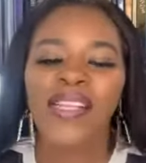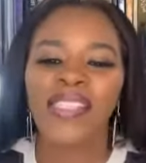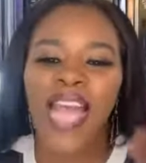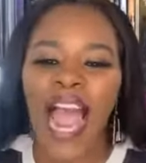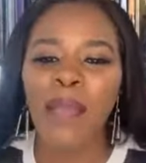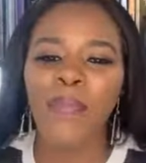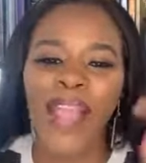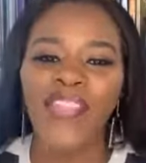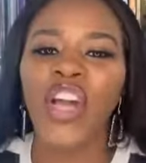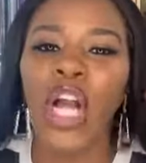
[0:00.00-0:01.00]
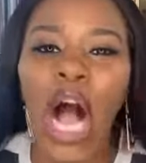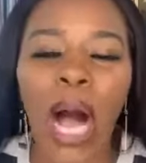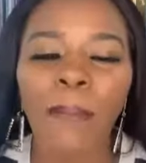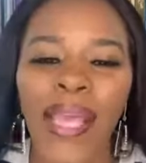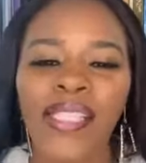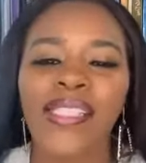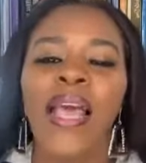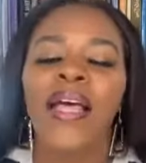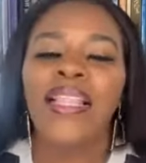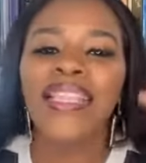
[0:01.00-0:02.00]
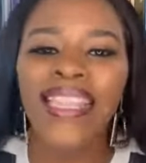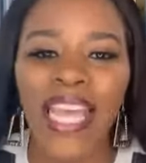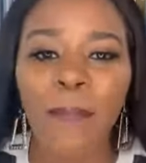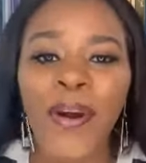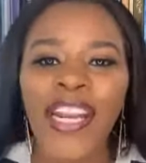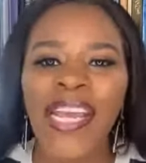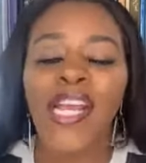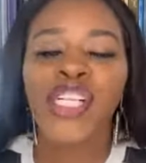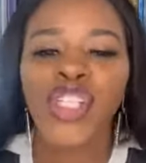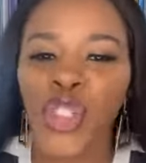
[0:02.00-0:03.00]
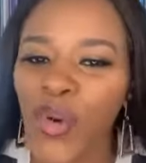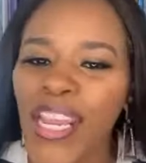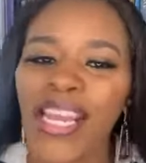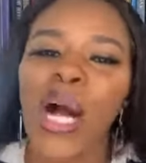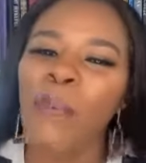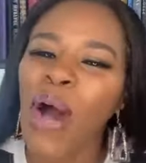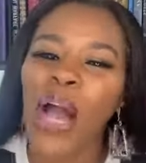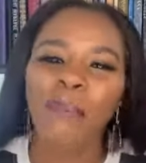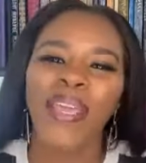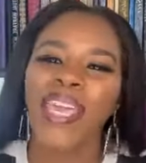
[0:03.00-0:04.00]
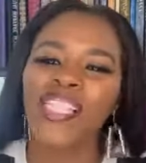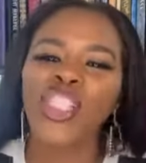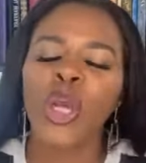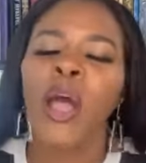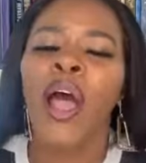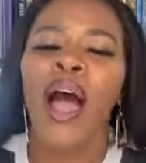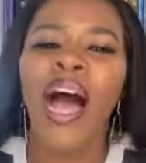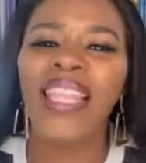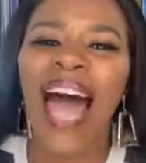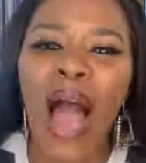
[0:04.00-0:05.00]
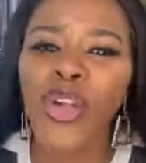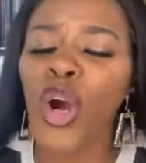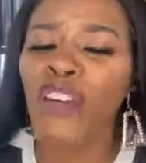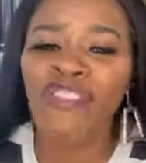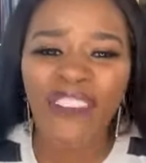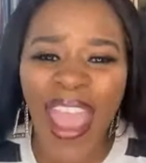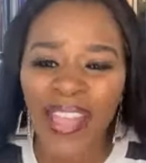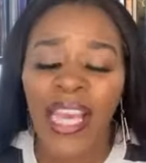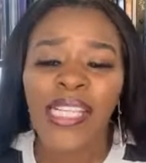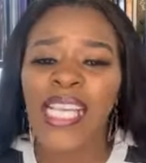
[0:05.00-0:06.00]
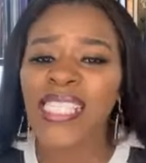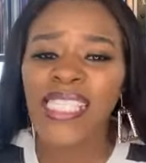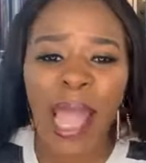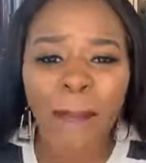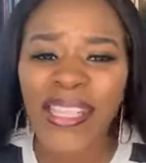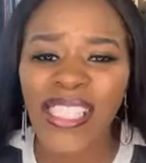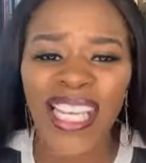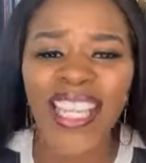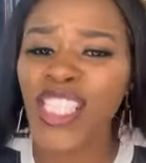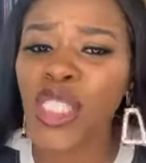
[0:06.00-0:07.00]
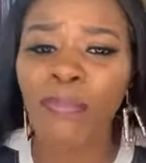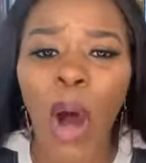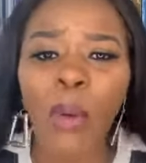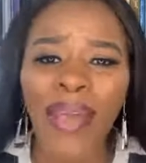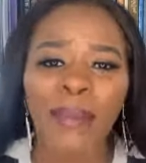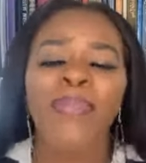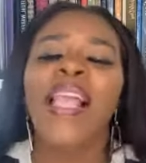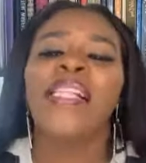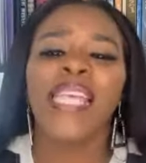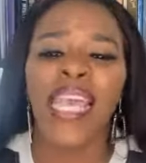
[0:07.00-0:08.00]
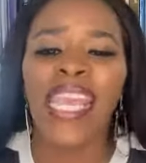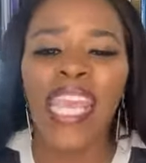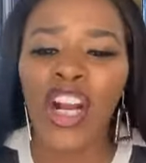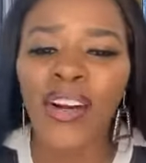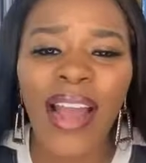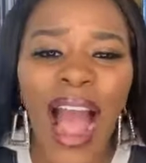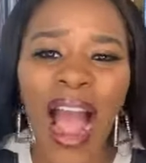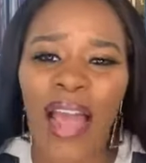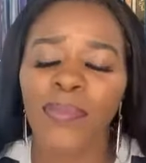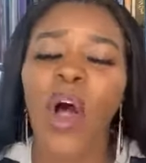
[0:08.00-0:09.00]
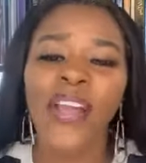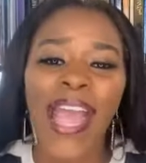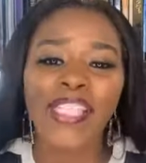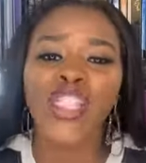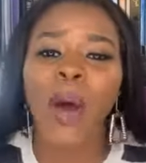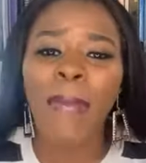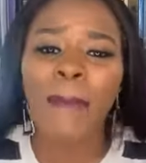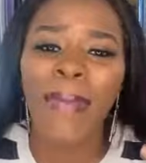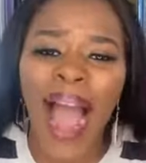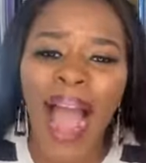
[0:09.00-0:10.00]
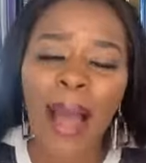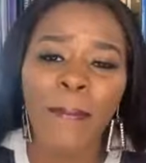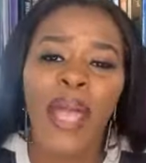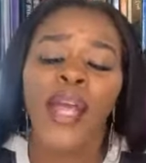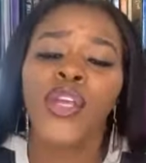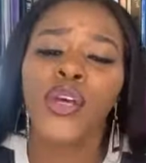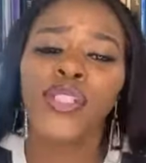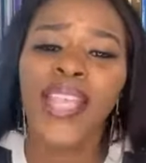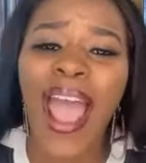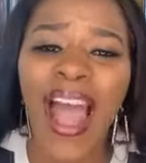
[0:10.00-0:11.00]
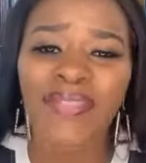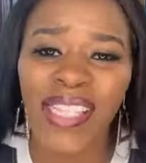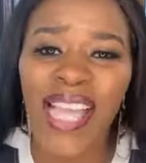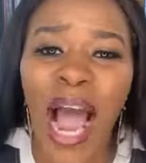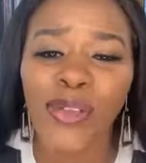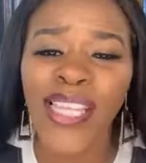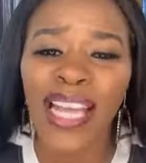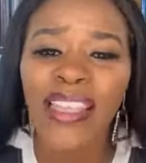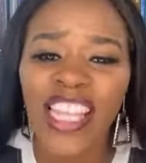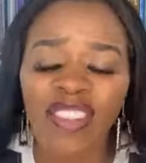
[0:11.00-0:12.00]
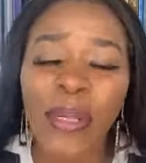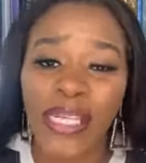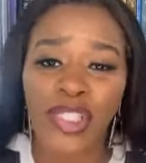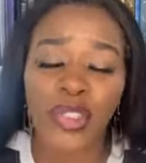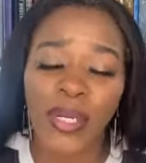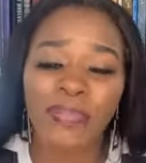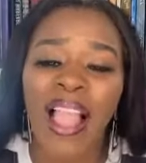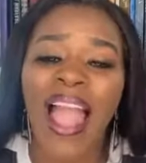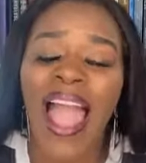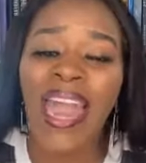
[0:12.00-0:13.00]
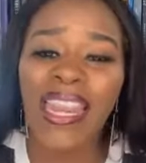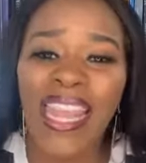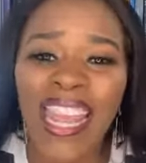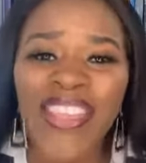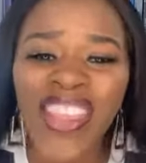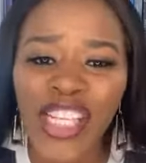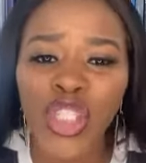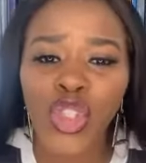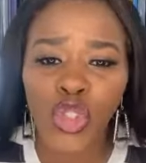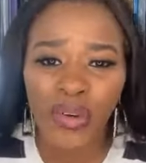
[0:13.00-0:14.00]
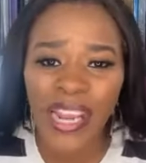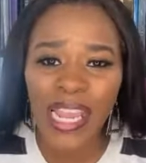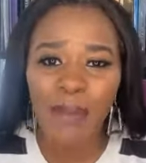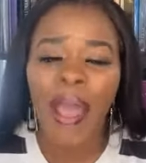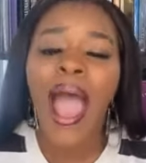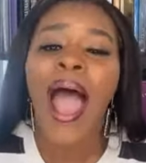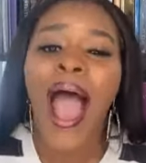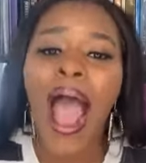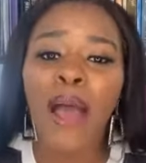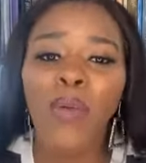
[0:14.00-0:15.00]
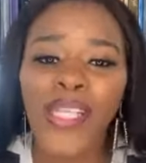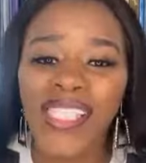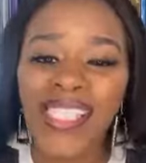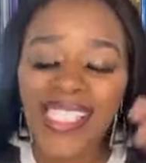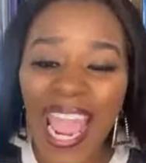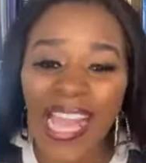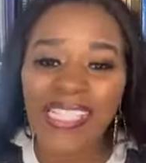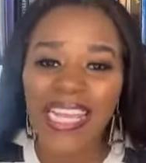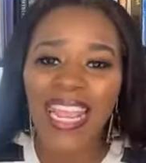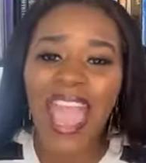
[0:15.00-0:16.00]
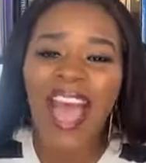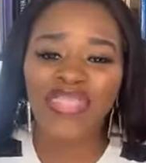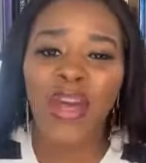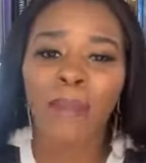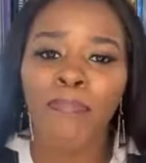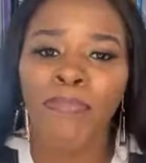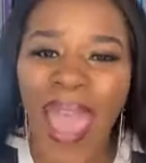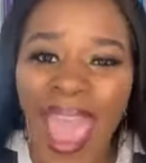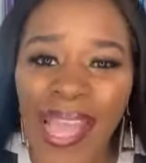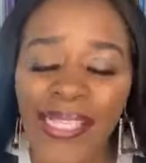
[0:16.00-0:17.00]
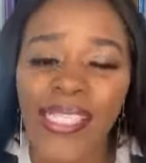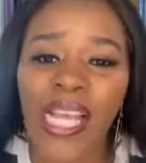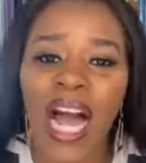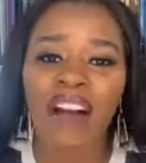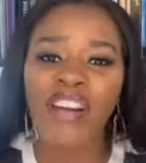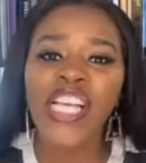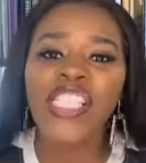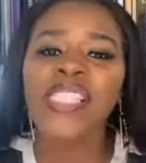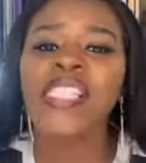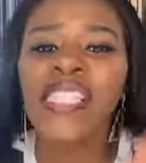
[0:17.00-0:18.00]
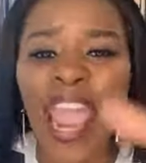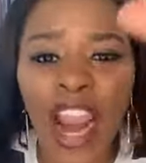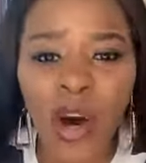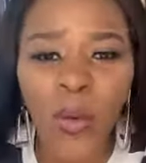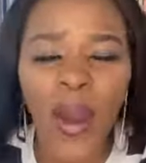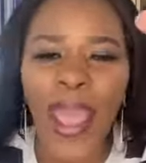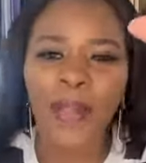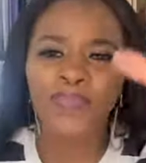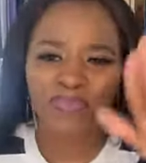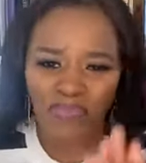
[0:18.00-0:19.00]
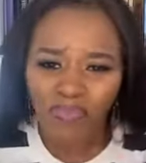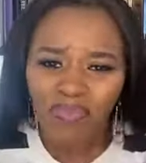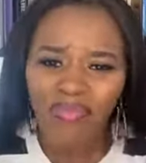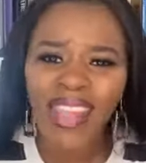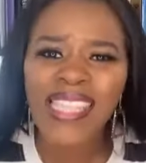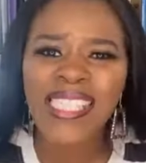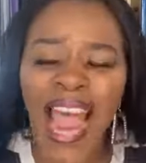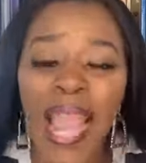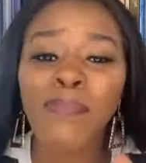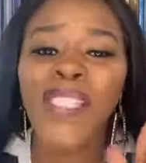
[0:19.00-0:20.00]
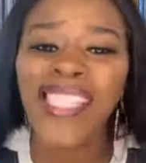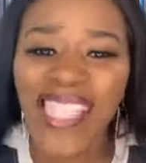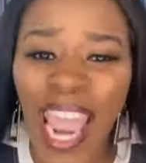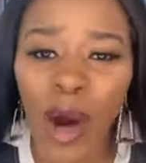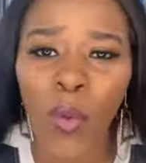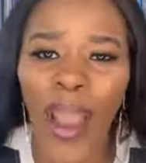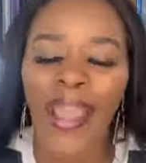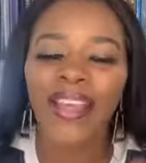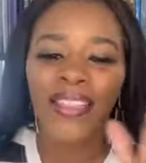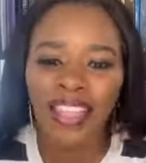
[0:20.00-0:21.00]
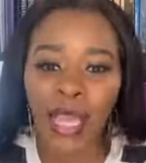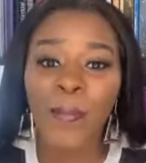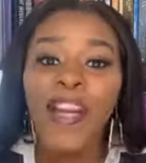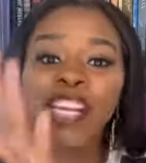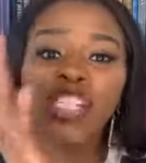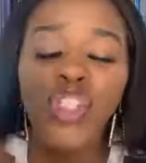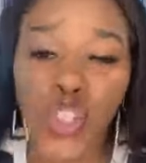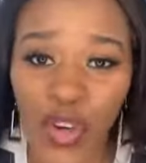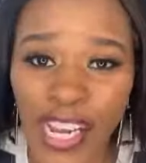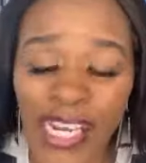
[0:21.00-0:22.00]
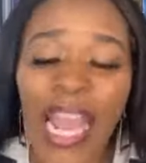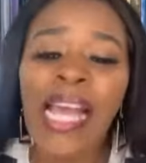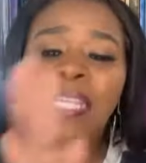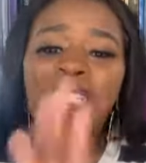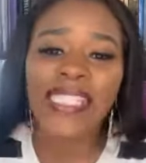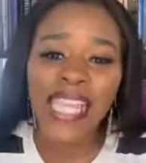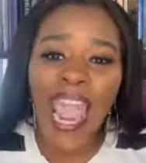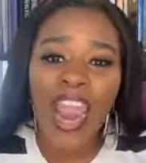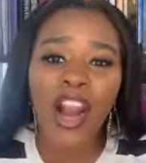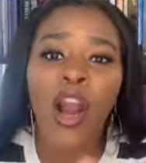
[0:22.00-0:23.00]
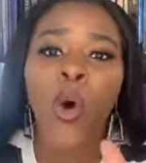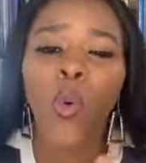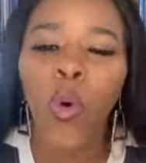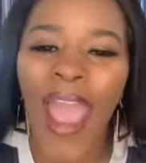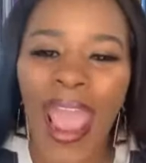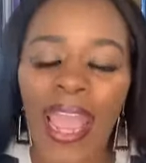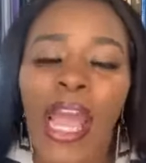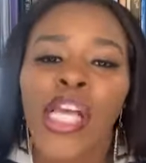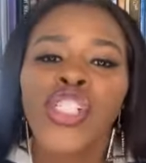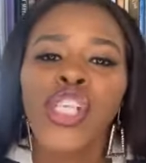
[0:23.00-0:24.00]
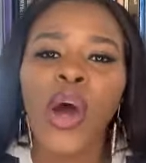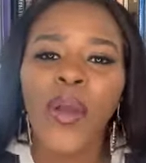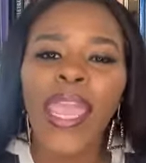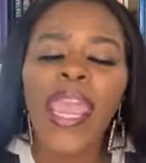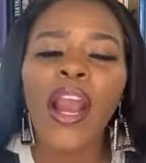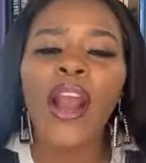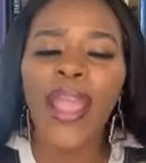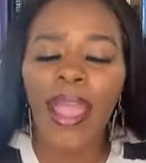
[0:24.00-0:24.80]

Type in the comments, Liberty Street. Come on, begin to allow your faith to step into this moment to hear God. Okay, so my mom used to have this house on Liberty Street. And in this dream, I was standing at the base of a stairway type stairway, Liberty Street stairway. So here